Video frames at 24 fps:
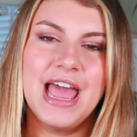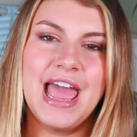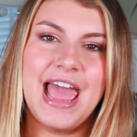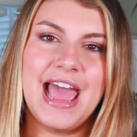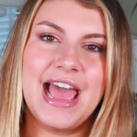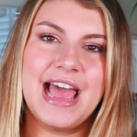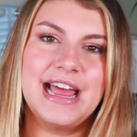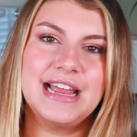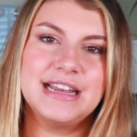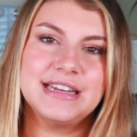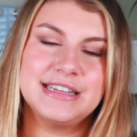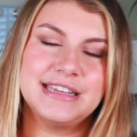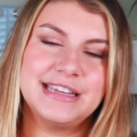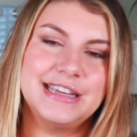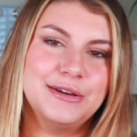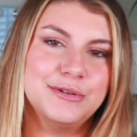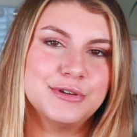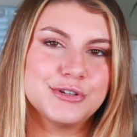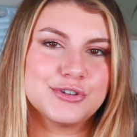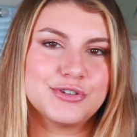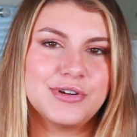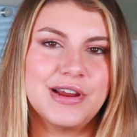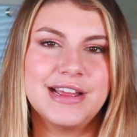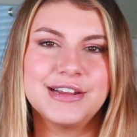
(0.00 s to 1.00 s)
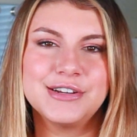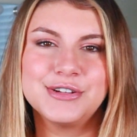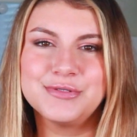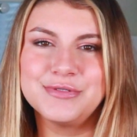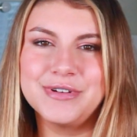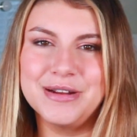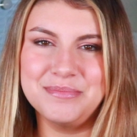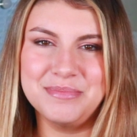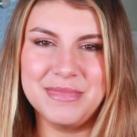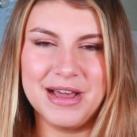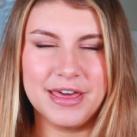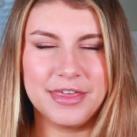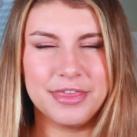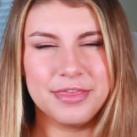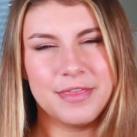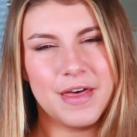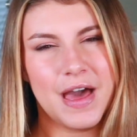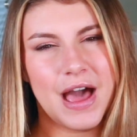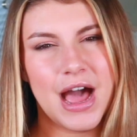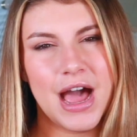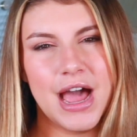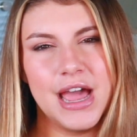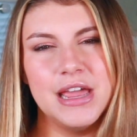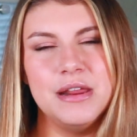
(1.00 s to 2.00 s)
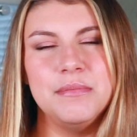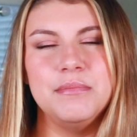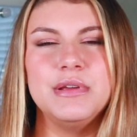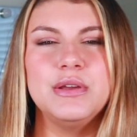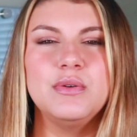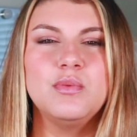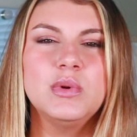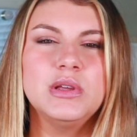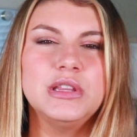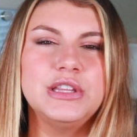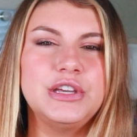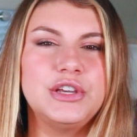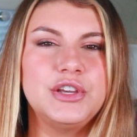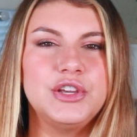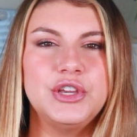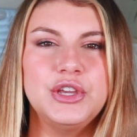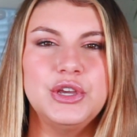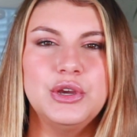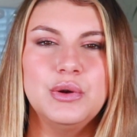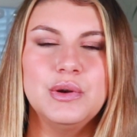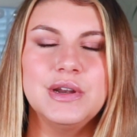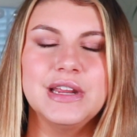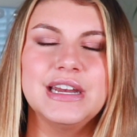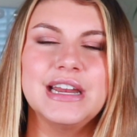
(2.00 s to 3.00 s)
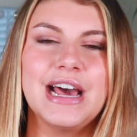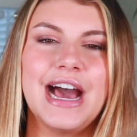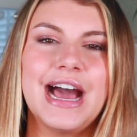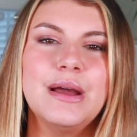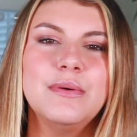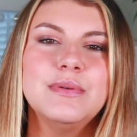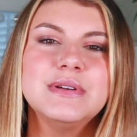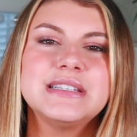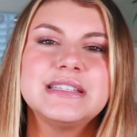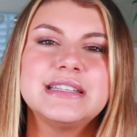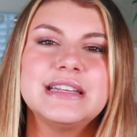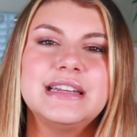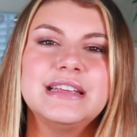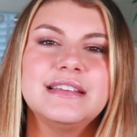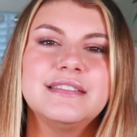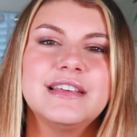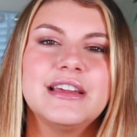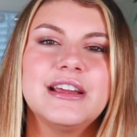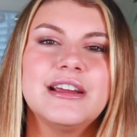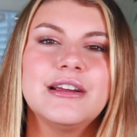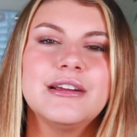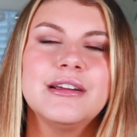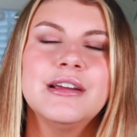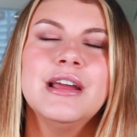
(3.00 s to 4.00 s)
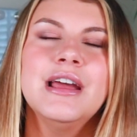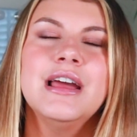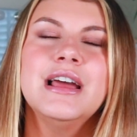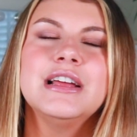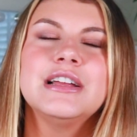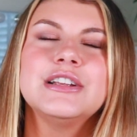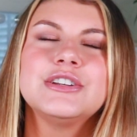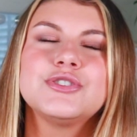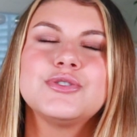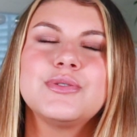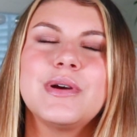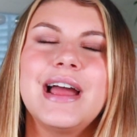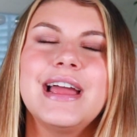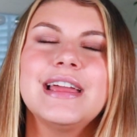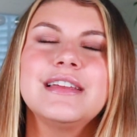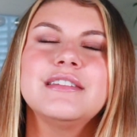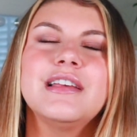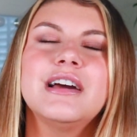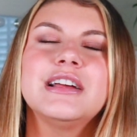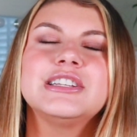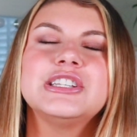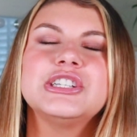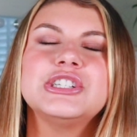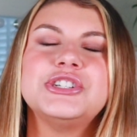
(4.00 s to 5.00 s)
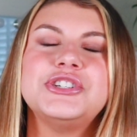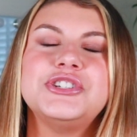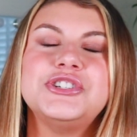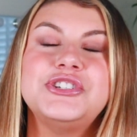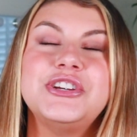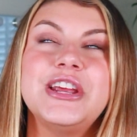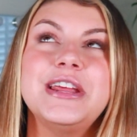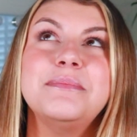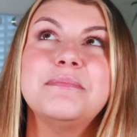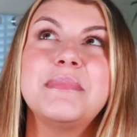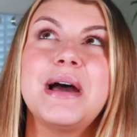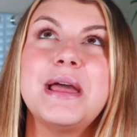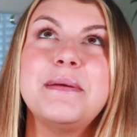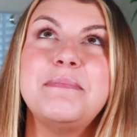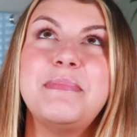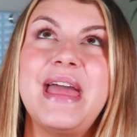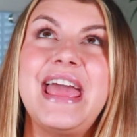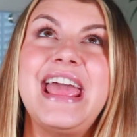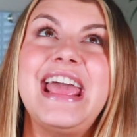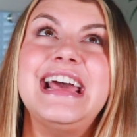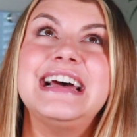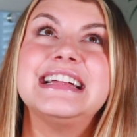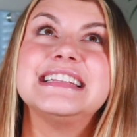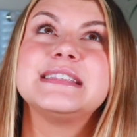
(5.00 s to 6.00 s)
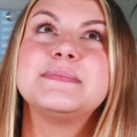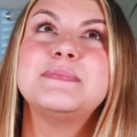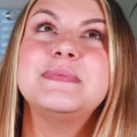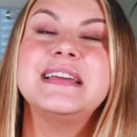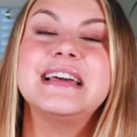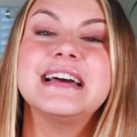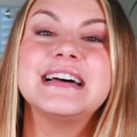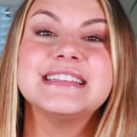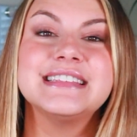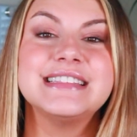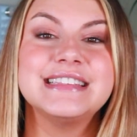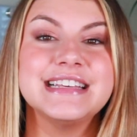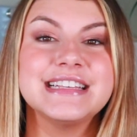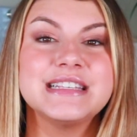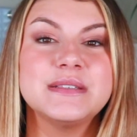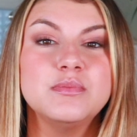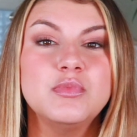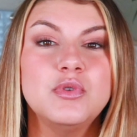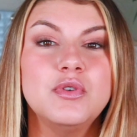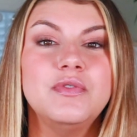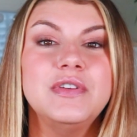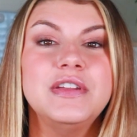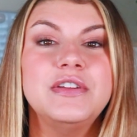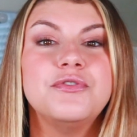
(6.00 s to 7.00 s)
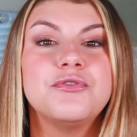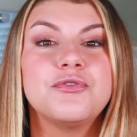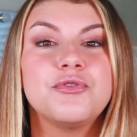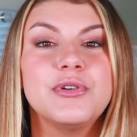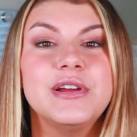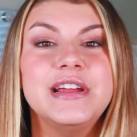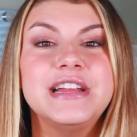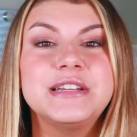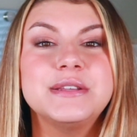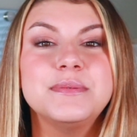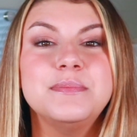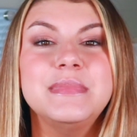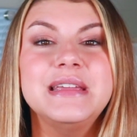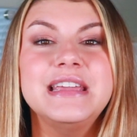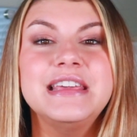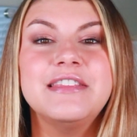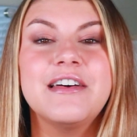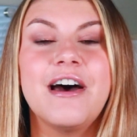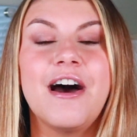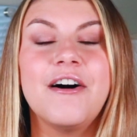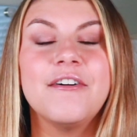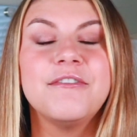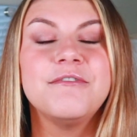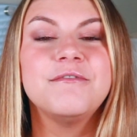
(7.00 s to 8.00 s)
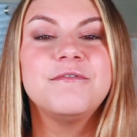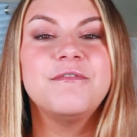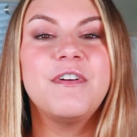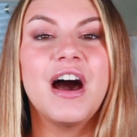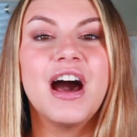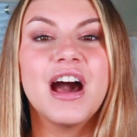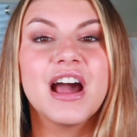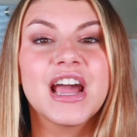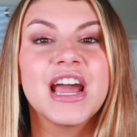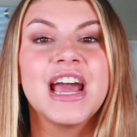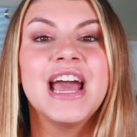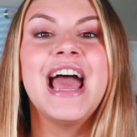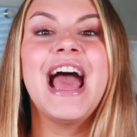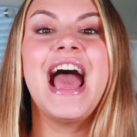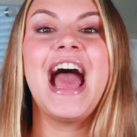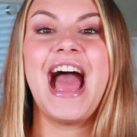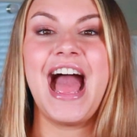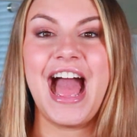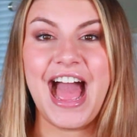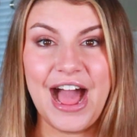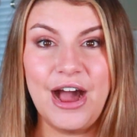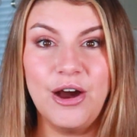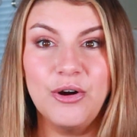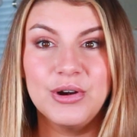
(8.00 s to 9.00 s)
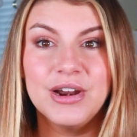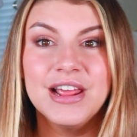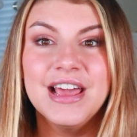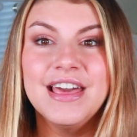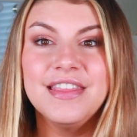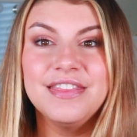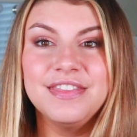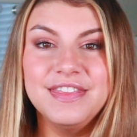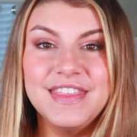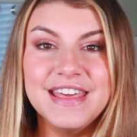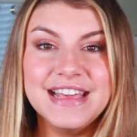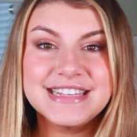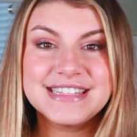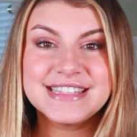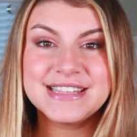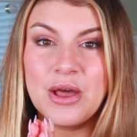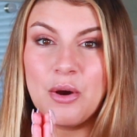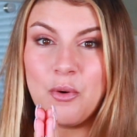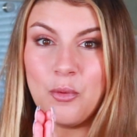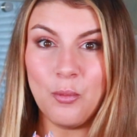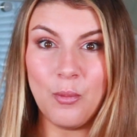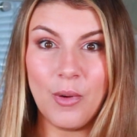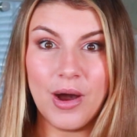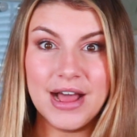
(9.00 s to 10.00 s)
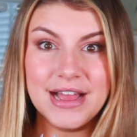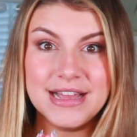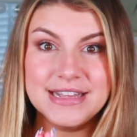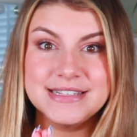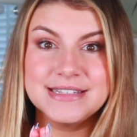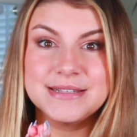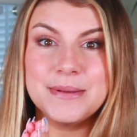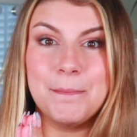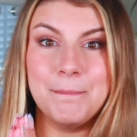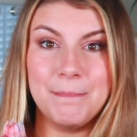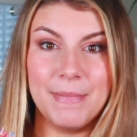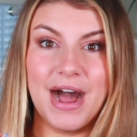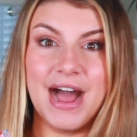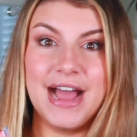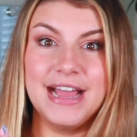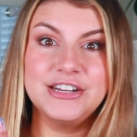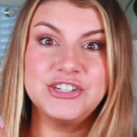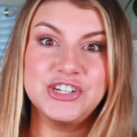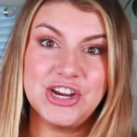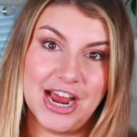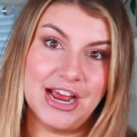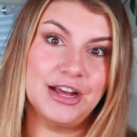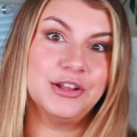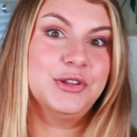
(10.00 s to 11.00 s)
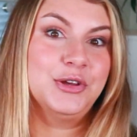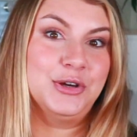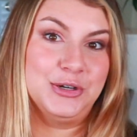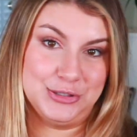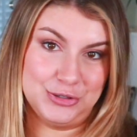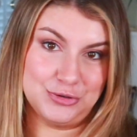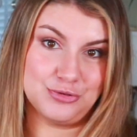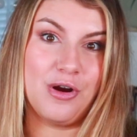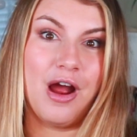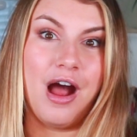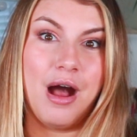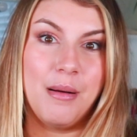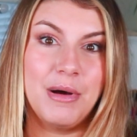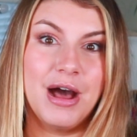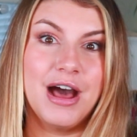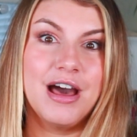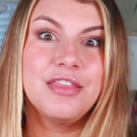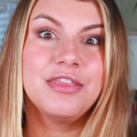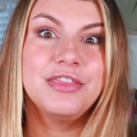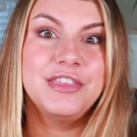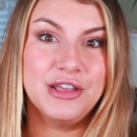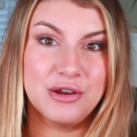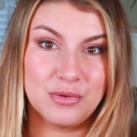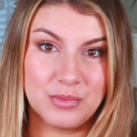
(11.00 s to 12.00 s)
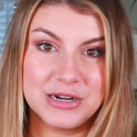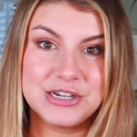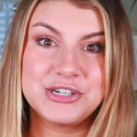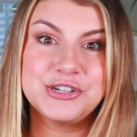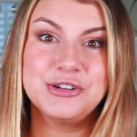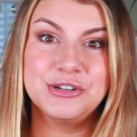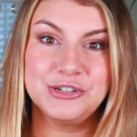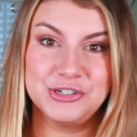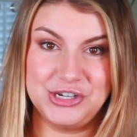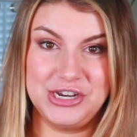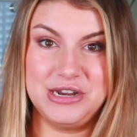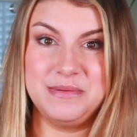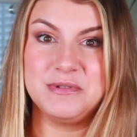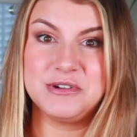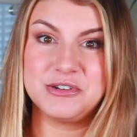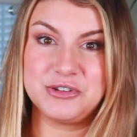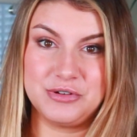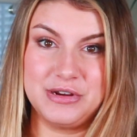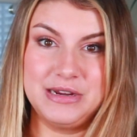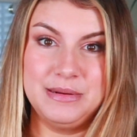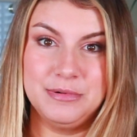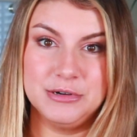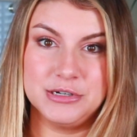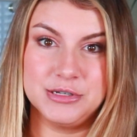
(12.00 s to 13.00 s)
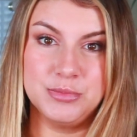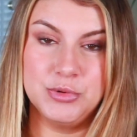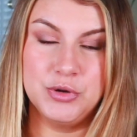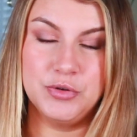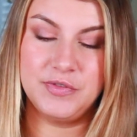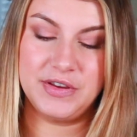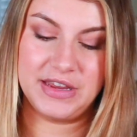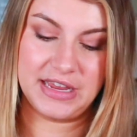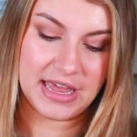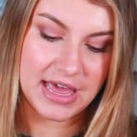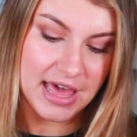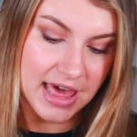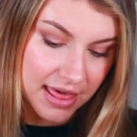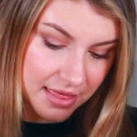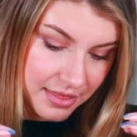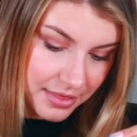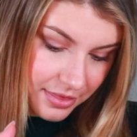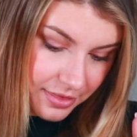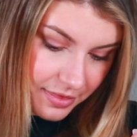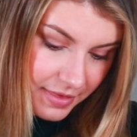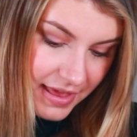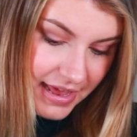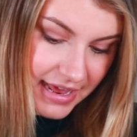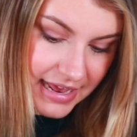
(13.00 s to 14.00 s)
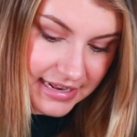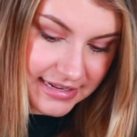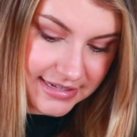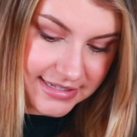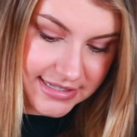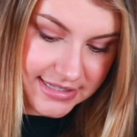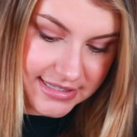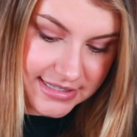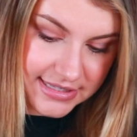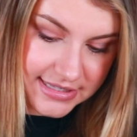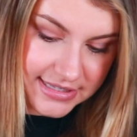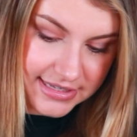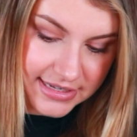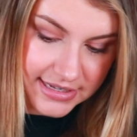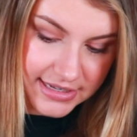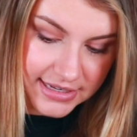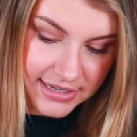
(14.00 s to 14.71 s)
and he was trying to rub my thigh and be really cute, and I was sitting there trying not to shit my pants because this movie freaked me the fuck out. This was my childhood trauma, the original Jeepers Creepers movie. This